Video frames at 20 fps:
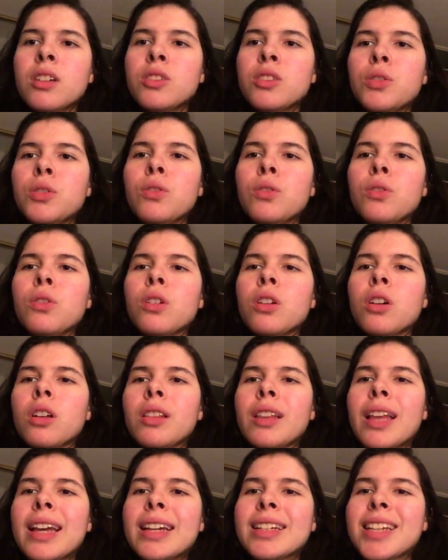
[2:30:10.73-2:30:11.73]
Do you
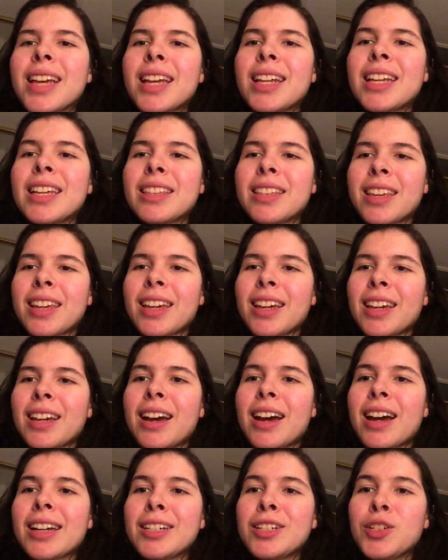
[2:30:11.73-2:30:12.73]
collect anything?
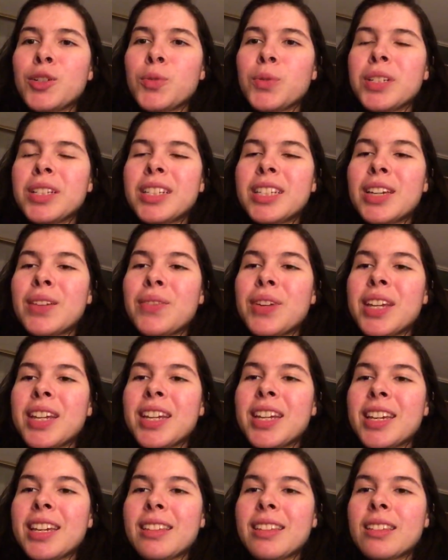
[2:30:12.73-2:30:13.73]
I do with
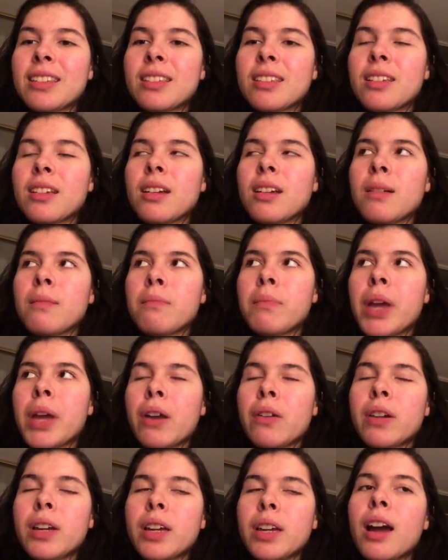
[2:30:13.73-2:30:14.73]
DVDs.
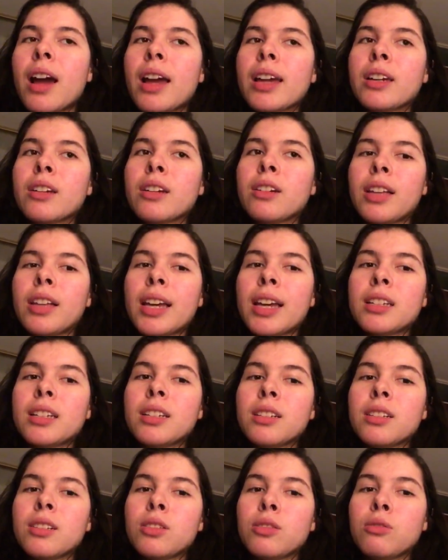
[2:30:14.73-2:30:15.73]
Barry, I
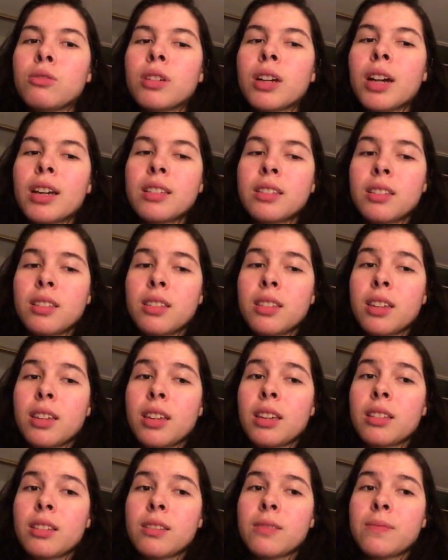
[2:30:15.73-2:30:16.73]
collect two kinds of
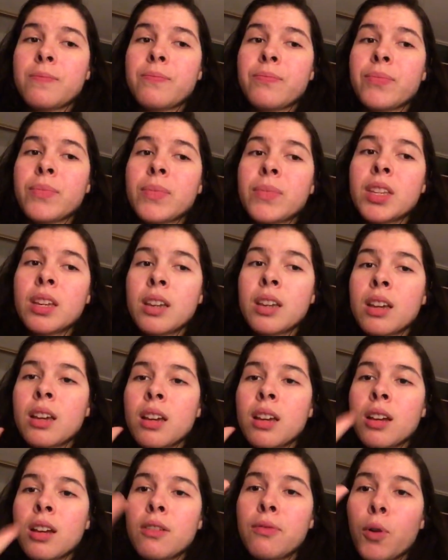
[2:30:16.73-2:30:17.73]
things:
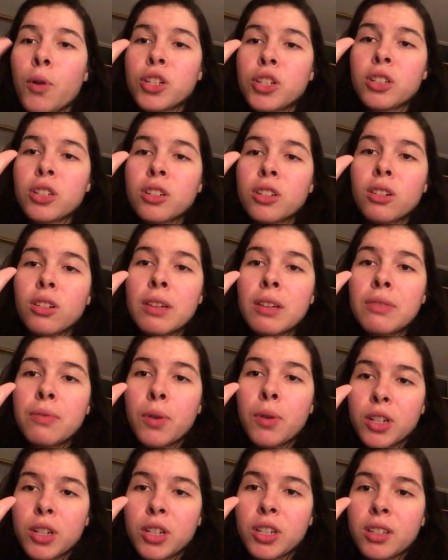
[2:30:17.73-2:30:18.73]
fortune cookie
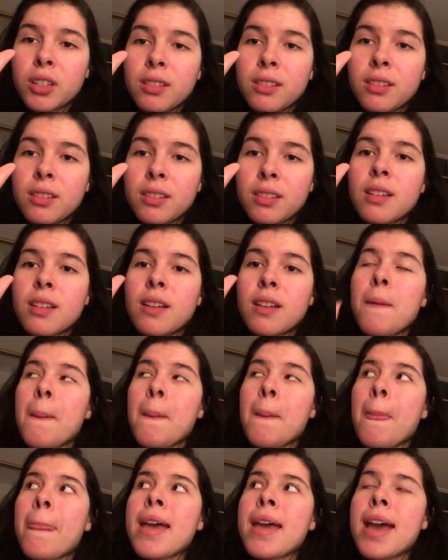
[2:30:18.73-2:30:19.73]
fortunes
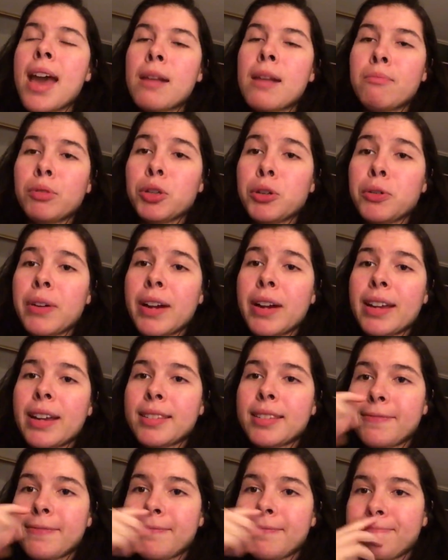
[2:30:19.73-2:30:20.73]
and Blu
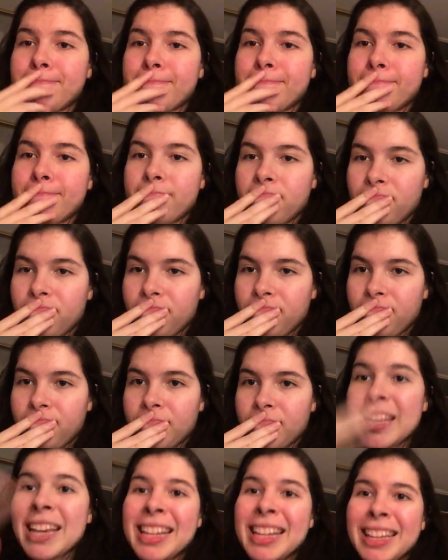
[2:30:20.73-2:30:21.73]
rays.
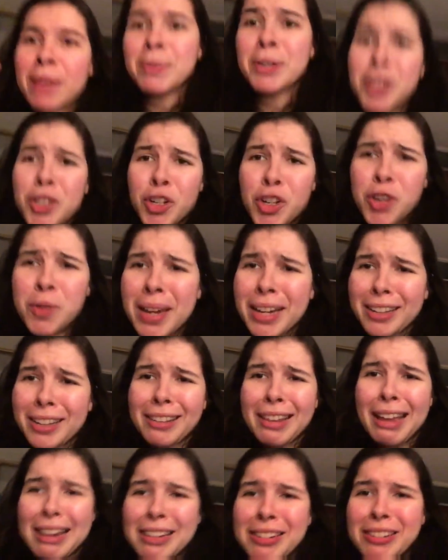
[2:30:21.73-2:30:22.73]
Let me show you my
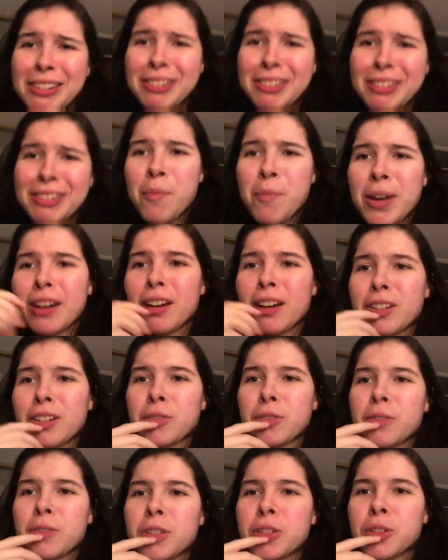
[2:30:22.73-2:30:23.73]
collection. Oh my
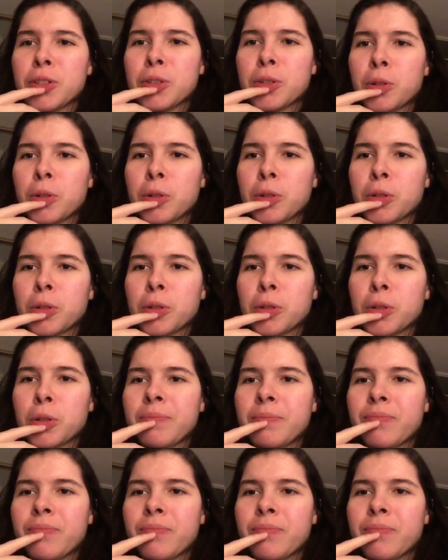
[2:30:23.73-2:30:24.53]
gosh, just hold on.